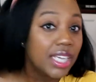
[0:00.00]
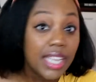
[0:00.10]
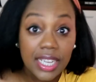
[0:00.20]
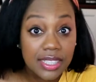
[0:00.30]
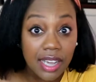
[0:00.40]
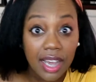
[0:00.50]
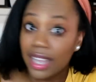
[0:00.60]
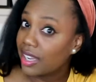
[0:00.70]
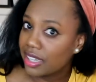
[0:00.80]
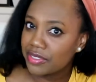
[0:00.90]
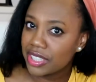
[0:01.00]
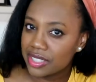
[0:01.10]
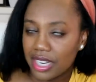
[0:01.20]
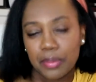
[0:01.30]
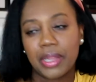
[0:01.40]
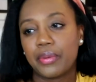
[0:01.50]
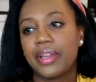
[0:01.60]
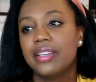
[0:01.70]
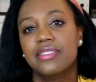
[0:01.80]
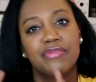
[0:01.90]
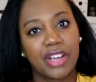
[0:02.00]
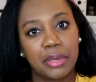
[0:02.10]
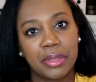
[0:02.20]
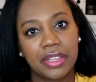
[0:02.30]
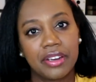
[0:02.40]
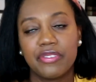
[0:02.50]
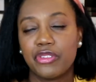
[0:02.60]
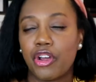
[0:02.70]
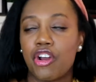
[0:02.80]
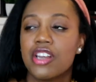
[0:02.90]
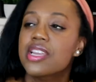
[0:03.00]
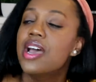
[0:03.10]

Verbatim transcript: TikTok. I love TikTok, by the way. Follow me there if you aren't.